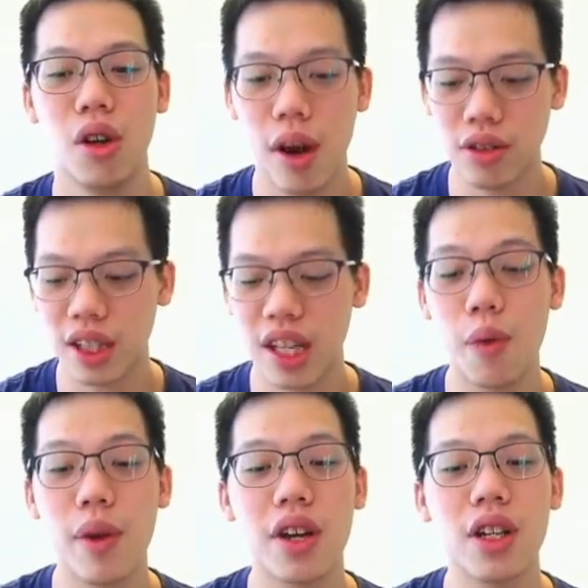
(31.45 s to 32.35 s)
Well, today
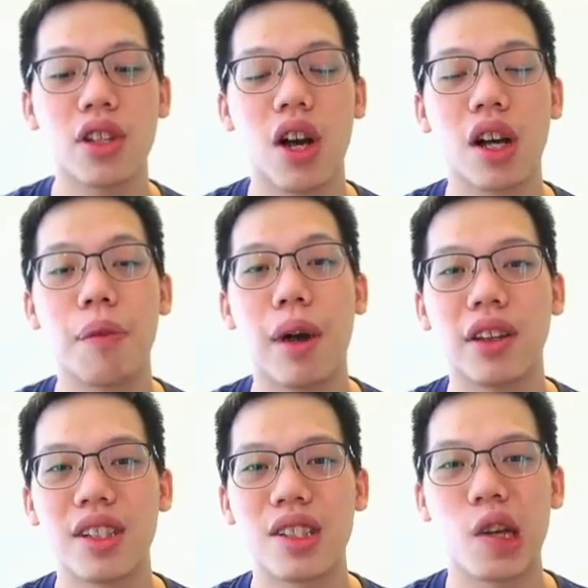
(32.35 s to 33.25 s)
we are going to talk about
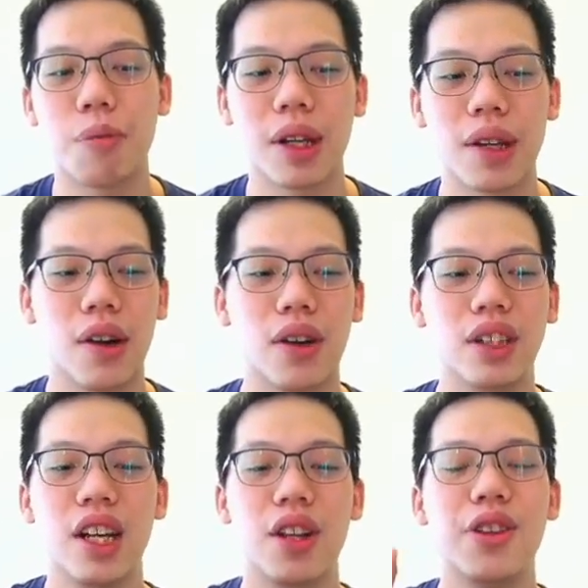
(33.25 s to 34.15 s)
this topic called
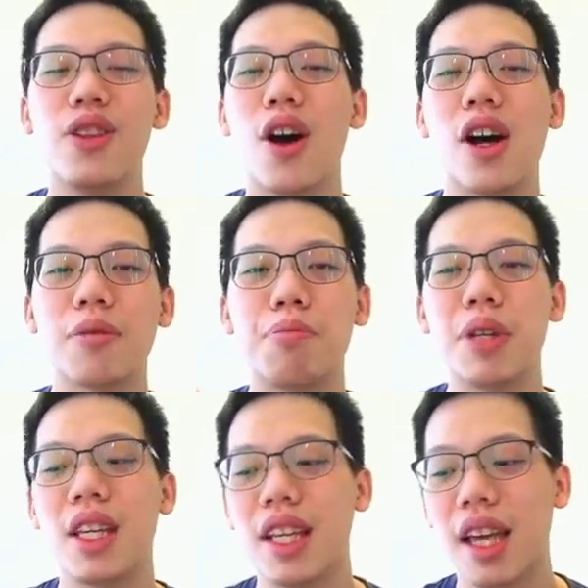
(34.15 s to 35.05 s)
not
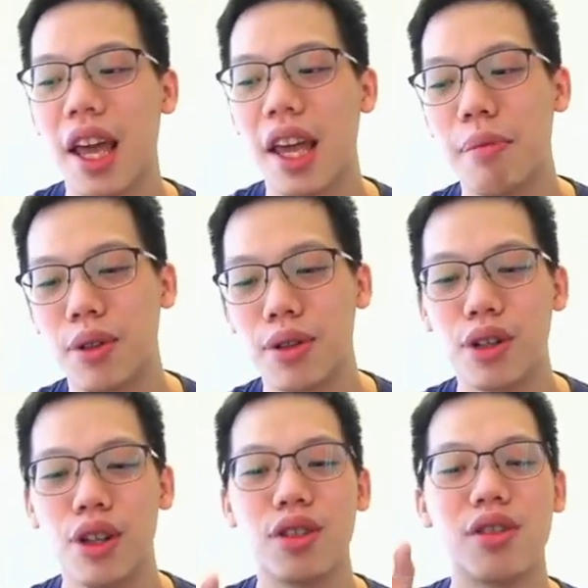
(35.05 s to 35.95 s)
being
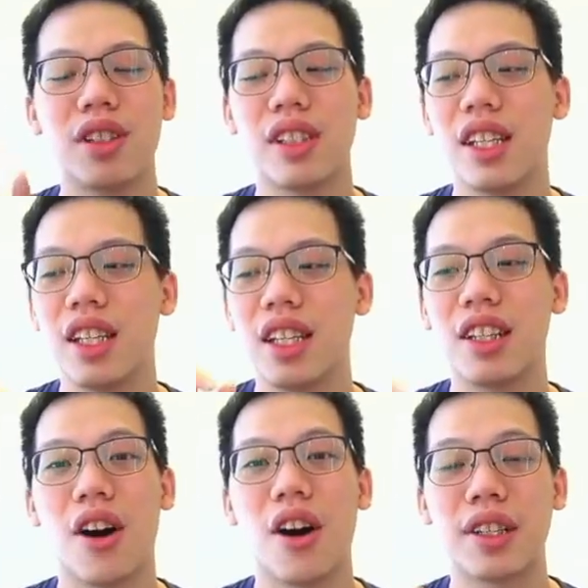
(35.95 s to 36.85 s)
able to see
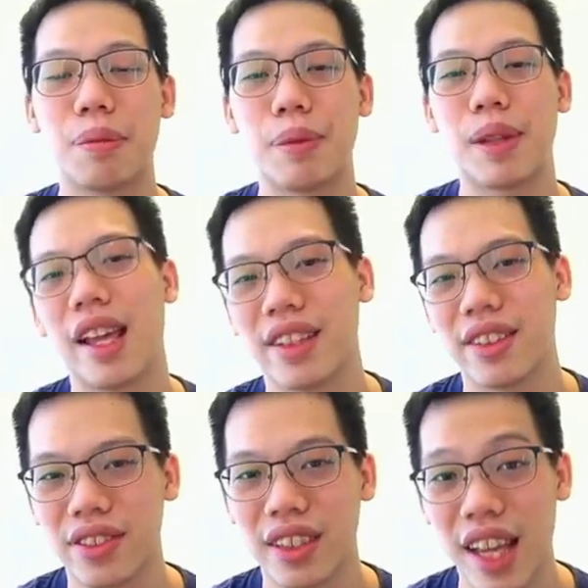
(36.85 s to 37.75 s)
God's plan.
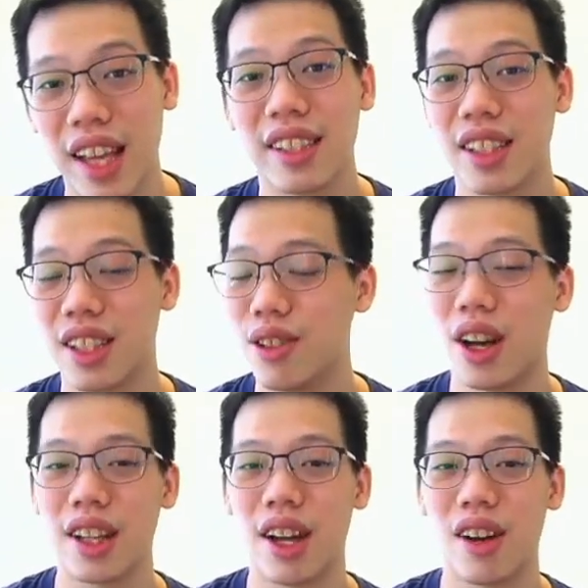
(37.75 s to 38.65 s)
Yes, you
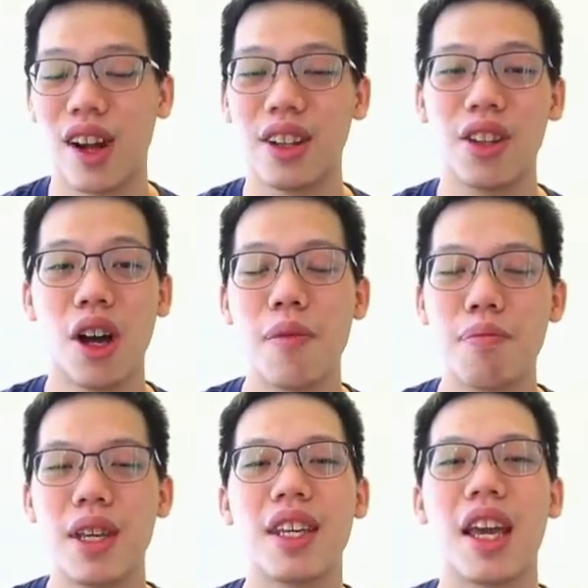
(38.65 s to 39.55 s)
got that right. Not
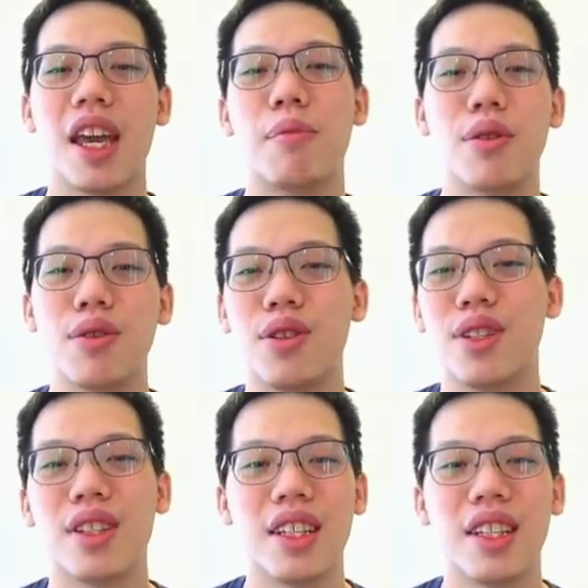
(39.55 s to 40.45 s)
being able to
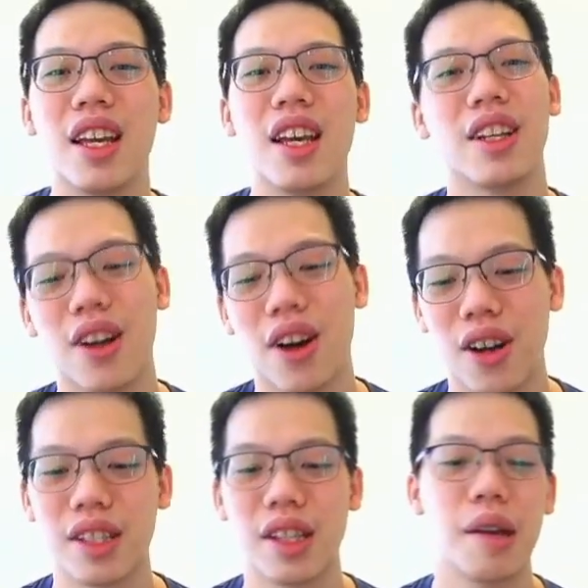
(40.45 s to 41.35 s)
see
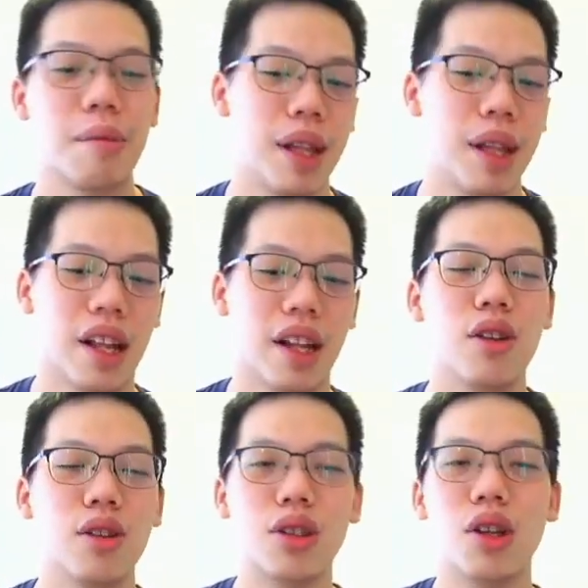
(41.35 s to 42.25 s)
God's plan.
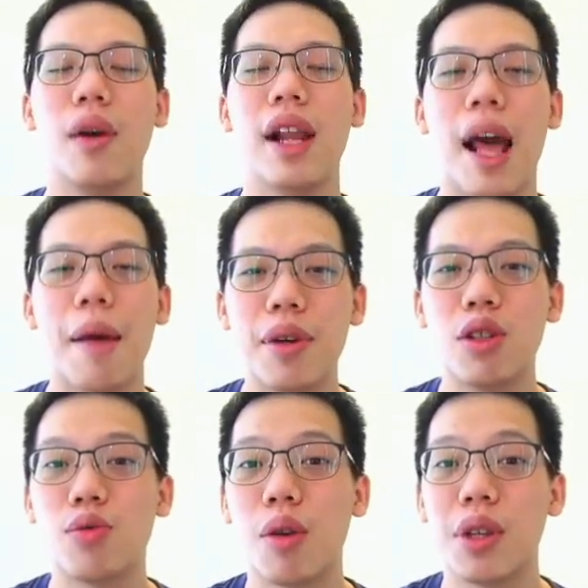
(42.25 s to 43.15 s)
So what
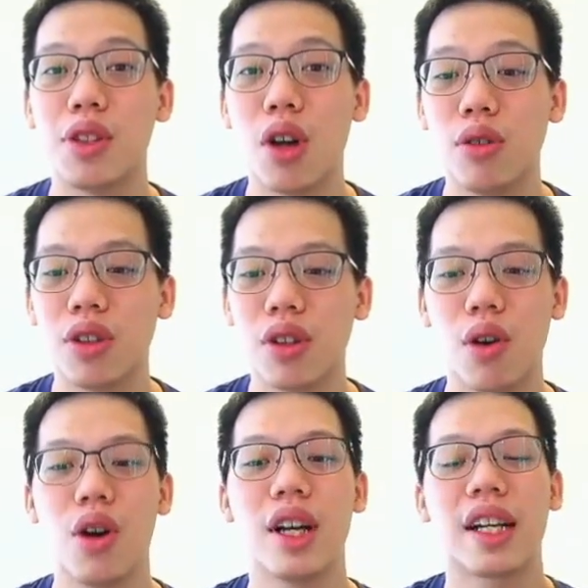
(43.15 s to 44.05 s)
happens when we don't
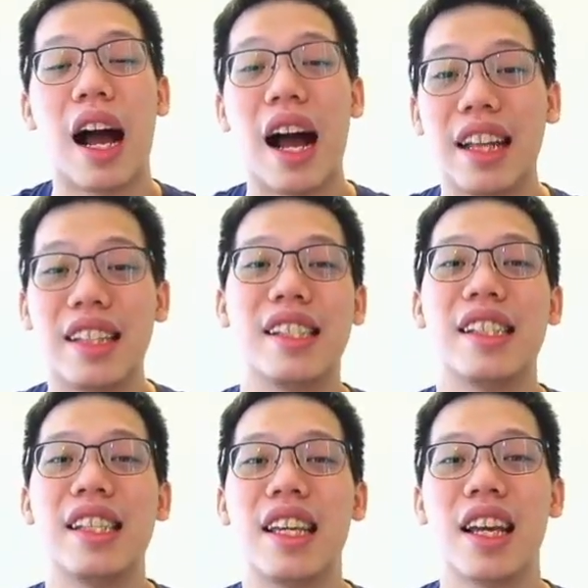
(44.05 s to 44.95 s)
or can't
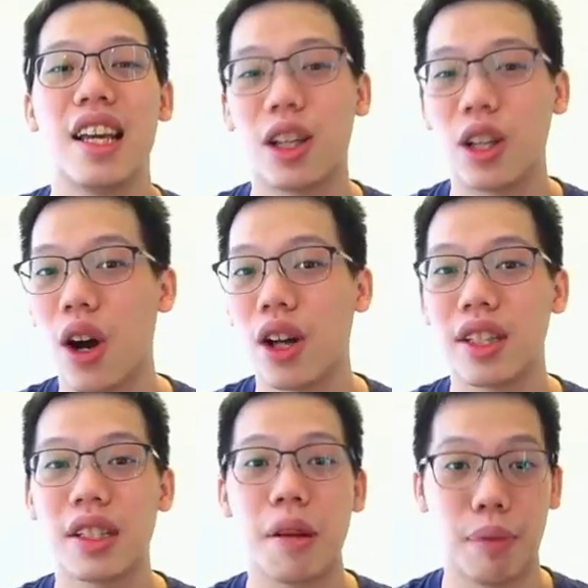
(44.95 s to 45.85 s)
see
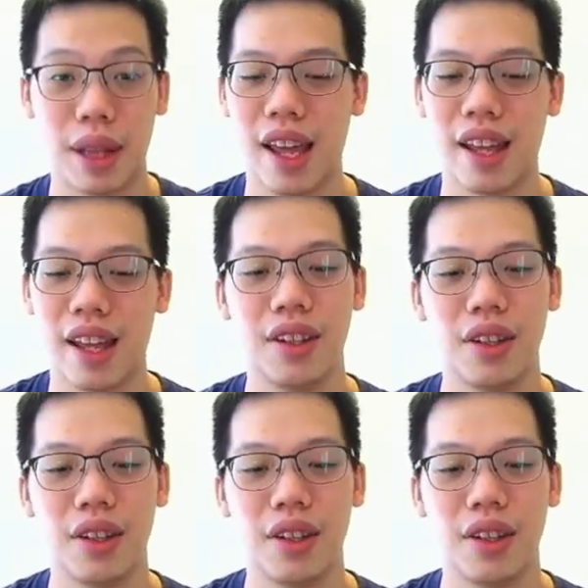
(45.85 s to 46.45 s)
God's plan?